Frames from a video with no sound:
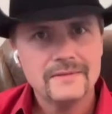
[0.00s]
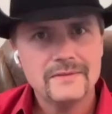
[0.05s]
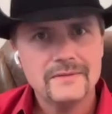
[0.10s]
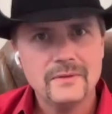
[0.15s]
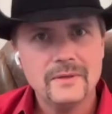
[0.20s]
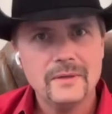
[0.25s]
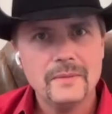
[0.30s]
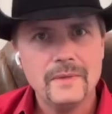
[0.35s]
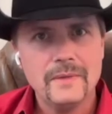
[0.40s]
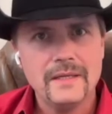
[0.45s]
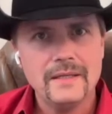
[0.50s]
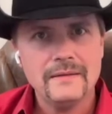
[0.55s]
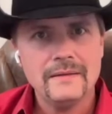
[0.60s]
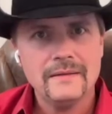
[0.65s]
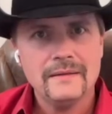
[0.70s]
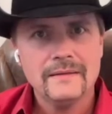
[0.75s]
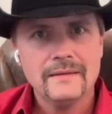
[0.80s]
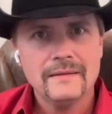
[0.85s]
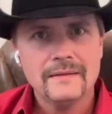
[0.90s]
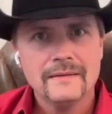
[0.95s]
You see what I mean?
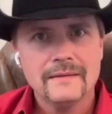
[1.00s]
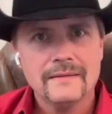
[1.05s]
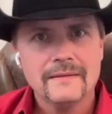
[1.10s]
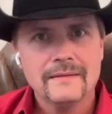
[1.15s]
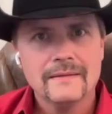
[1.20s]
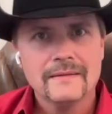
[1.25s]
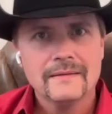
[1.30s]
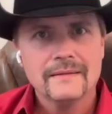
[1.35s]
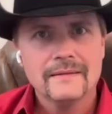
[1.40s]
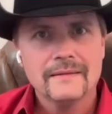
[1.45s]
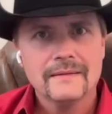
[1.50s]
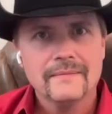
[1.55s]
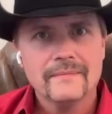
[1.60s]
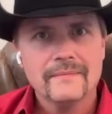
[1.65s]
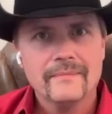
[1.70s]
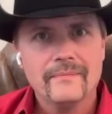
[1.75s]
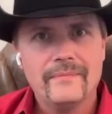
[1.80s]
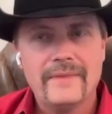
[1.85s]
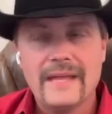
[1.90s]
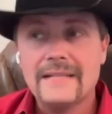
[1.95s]

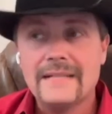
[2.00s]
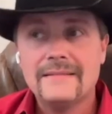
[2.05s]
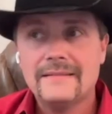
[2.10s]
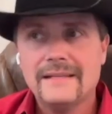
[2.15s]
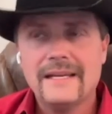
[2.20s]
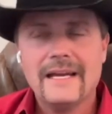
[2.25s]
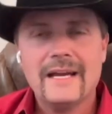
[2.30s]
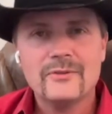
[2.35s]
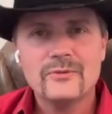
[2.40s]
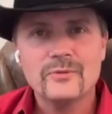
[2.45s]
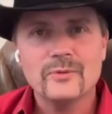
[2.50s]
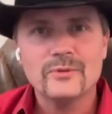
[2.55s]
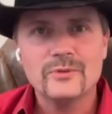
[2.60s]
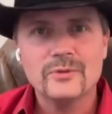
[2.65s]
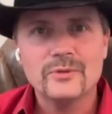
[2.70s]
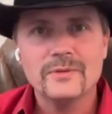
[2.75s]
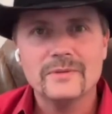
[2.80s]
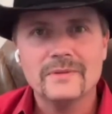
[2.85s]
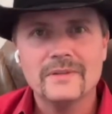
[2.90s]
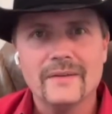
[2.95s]
That's the actual
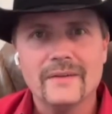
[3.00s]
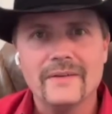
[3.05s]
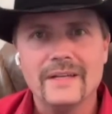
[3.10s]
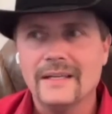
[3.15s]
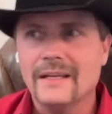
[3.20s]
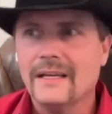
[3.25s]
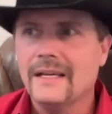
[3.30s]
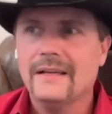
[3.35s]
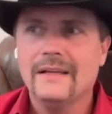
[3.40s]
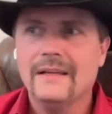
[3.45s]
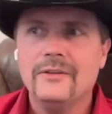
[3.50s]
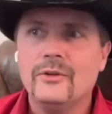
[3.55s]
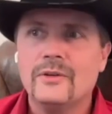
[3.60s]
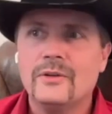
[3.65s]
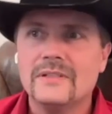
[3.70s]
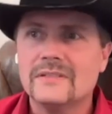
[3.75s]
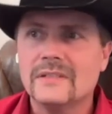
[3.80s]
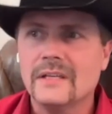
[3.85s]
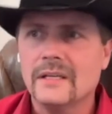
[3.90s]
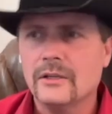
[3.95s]
truth of it. You
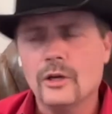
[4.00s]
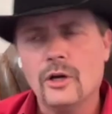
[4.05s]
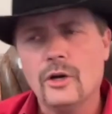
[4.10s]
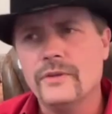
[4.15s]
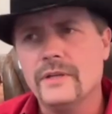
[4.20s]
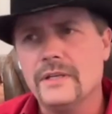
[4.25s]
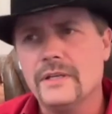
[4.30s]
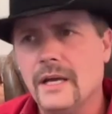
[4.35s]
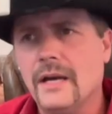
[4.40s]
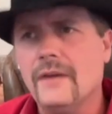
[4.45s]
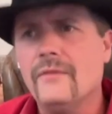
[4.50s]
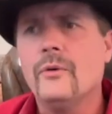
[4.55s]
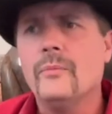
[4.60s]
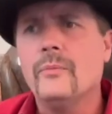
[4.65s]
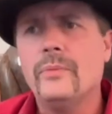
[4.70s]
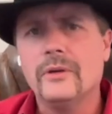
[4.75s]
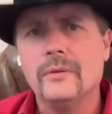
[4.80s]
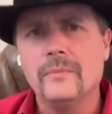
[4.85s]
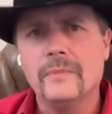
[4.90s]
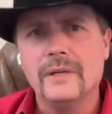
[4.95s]
could say, no, the devil
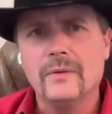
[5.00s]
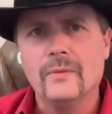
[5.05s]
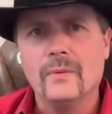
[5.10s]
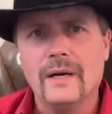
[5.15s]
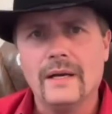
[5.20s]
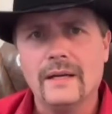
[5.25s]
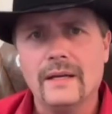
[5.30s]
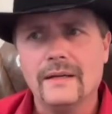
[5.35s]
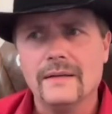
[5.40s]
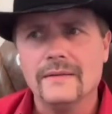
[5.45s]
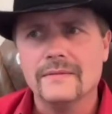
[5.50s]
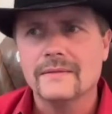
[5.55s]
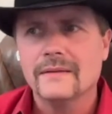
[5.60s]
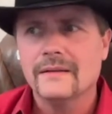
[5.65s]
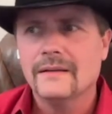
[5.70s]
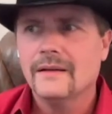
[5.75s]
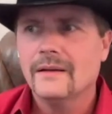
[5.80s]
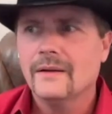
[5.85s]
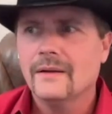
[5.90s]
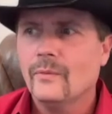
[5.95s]
put him in the White House.
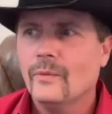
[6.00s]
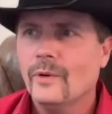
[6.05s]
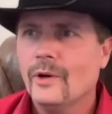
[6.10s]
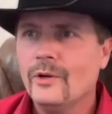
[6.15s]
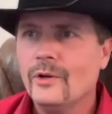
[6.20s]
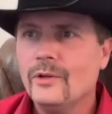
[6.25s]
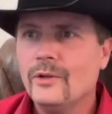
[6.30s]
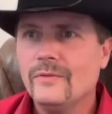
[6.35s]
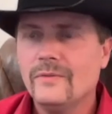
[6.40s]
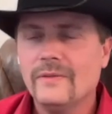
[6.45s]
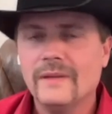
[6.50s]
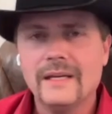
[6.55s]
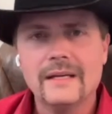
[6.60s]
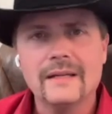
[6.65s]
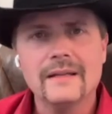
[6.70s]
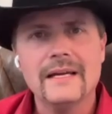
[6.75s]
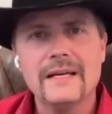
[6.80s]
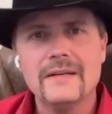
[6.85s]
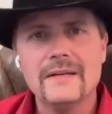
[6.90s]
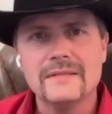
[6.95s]
Well, who do you think
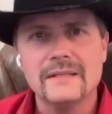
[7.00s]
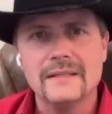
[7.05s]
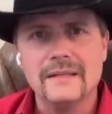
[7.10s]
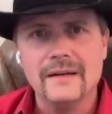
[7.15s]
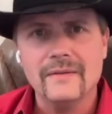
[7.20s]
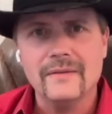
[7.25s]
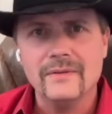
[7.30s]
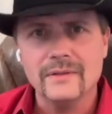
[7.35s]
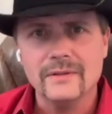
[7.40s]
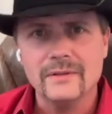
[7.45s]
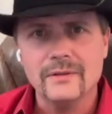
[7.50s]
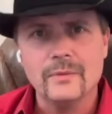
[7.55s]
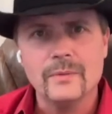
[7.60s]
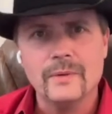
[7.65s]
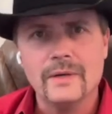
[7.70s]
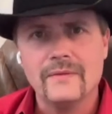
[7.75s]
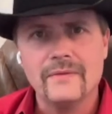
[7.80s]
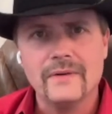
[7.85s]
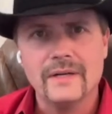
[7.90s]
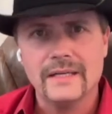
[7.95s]
allows the devil to do
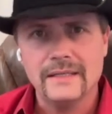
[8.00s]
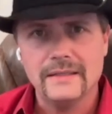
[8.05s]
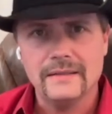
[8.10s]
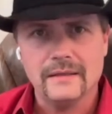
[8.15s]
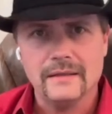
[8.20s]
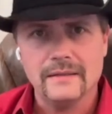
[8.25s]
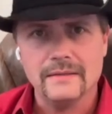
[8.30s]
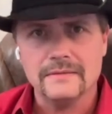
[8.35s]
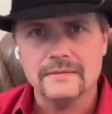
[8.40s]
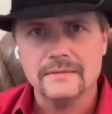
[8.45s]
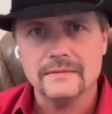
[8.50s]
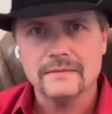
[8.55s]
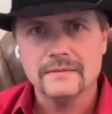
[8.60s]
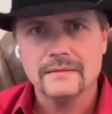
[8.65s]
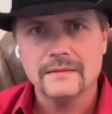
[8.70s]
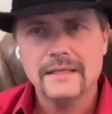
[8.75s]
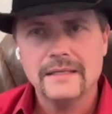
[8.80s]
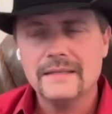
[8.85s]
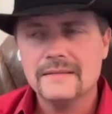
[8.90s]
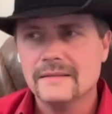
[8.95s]
whatever he does?
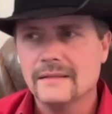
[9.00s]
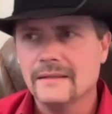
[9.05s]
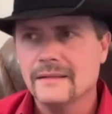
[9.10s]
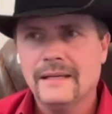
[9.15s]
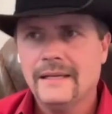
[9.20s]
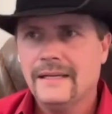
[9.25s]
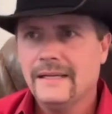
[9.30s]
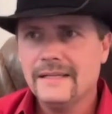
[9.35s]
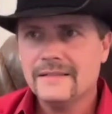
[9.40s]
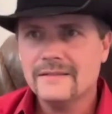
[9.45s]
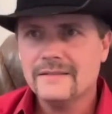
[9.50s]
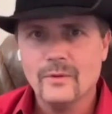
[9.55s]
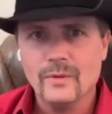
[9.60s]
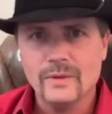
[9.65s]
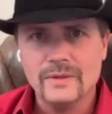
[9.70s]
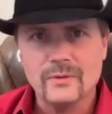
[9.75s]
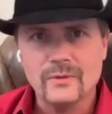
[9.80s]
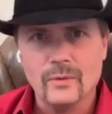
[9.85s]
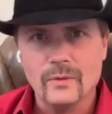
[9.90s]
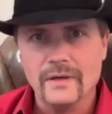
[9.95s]
He doesn't. He has
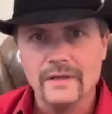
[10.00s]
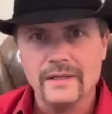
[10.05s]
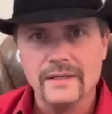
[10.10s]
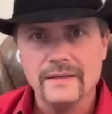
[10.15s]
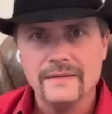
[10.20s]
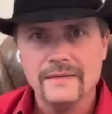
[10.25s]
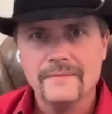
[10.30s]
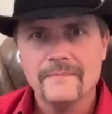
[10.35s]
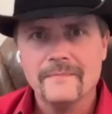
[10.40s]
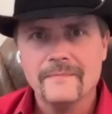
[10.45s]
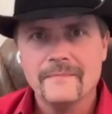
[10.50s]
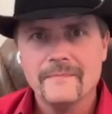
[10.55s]
no authority.